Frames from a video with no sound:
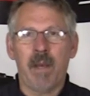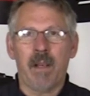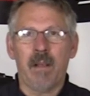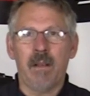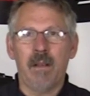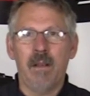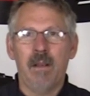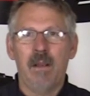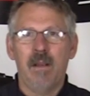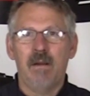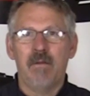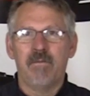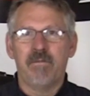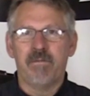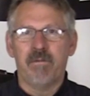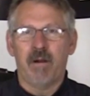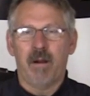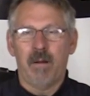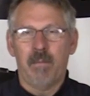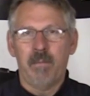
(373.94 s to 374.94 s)
metal
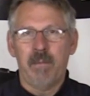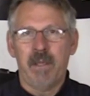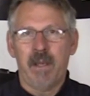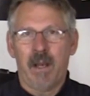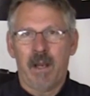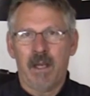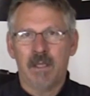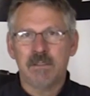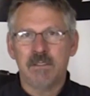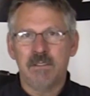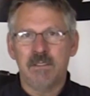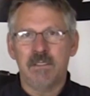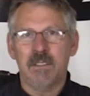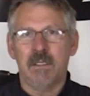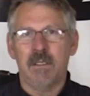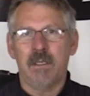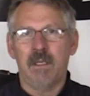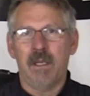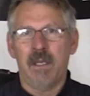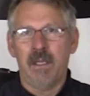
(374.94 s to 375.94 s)
from the
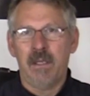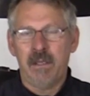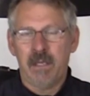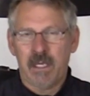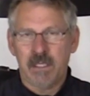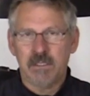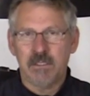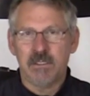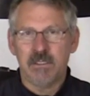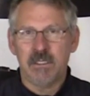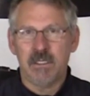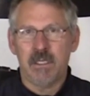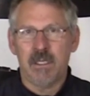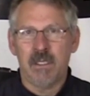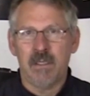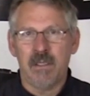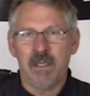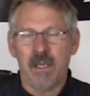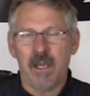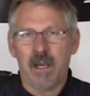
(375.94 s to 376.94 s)
oxygen and nitrogen
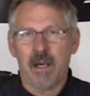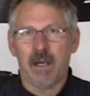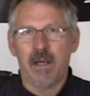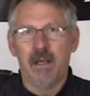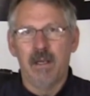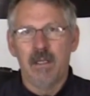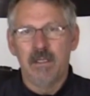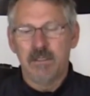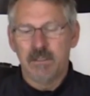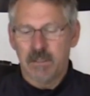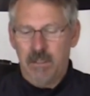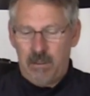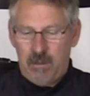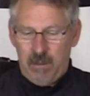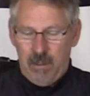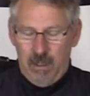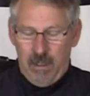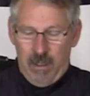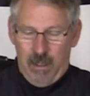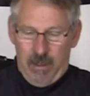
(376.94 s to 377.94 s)
in the air.
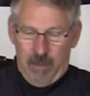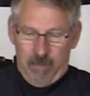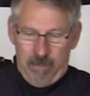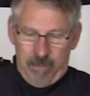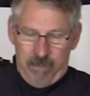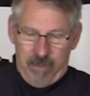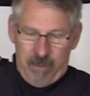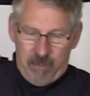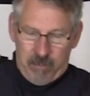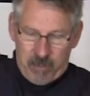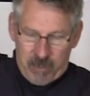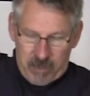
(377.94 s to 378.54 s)
So the